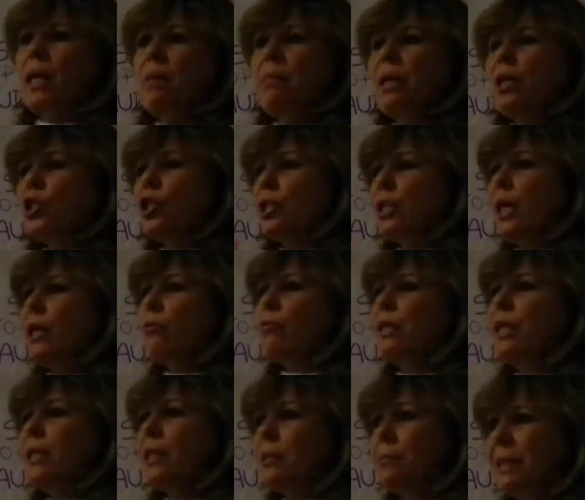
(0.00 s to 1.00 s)
images and
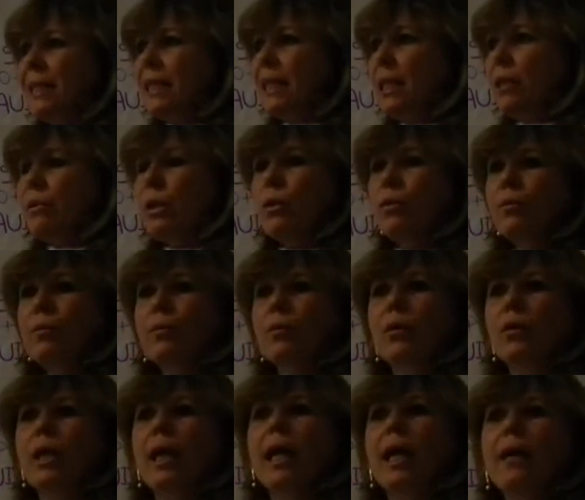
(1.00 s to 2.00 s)
written material,
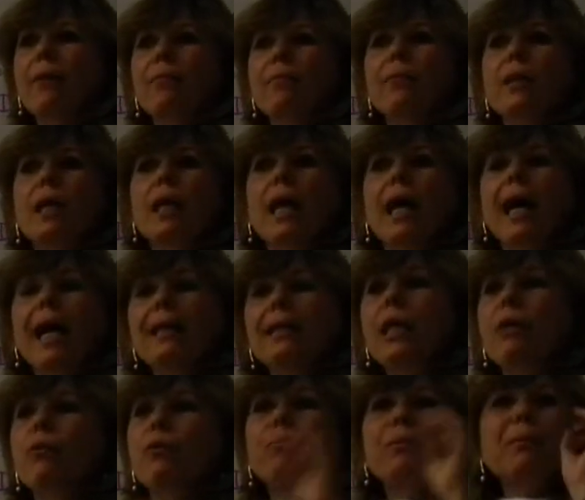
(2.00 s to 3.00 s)
okay, and
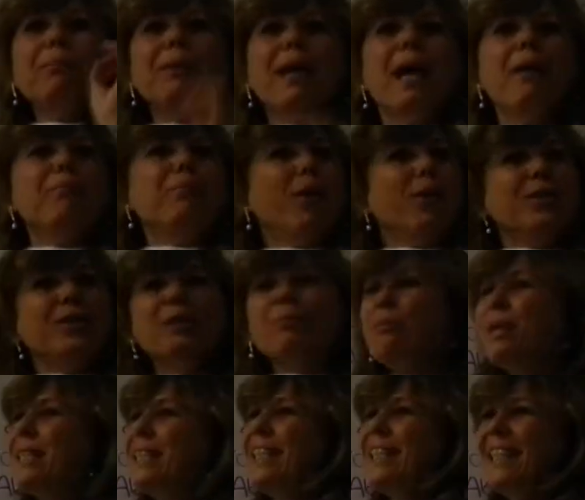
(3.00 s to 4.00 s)
they will prepare poster
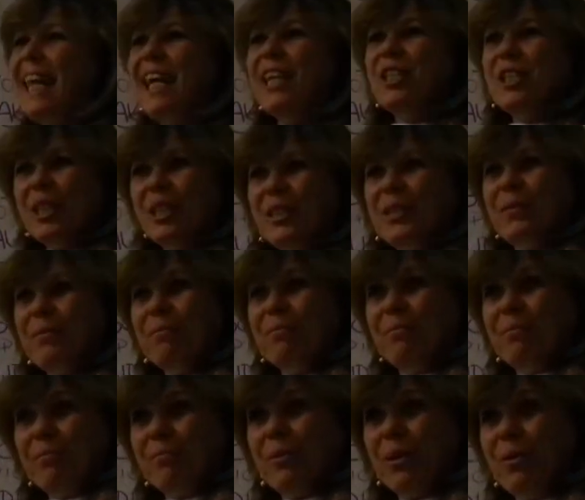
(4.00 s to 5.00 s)
presentations,
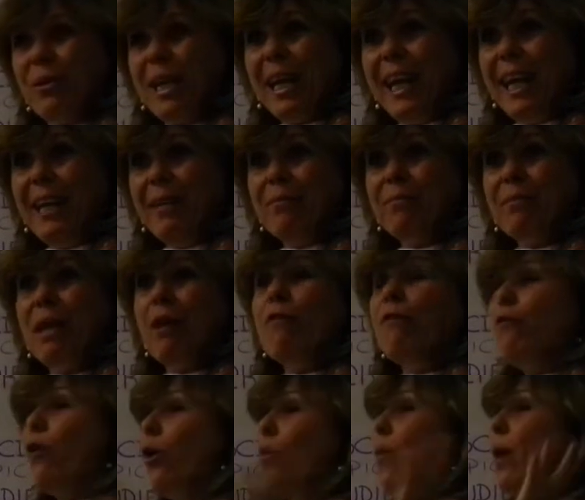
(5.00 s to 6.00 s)
okay,
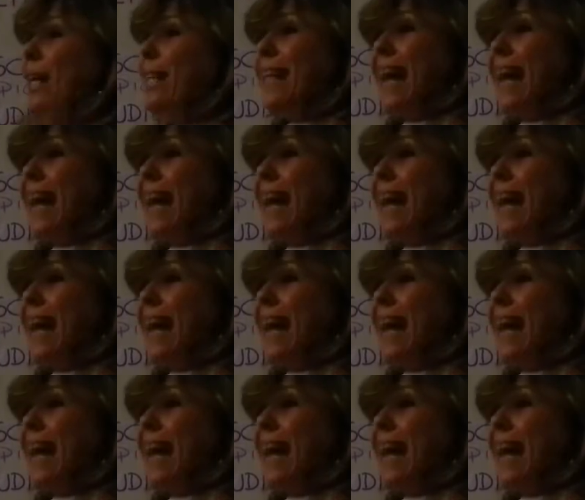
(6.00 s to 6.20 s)
for 1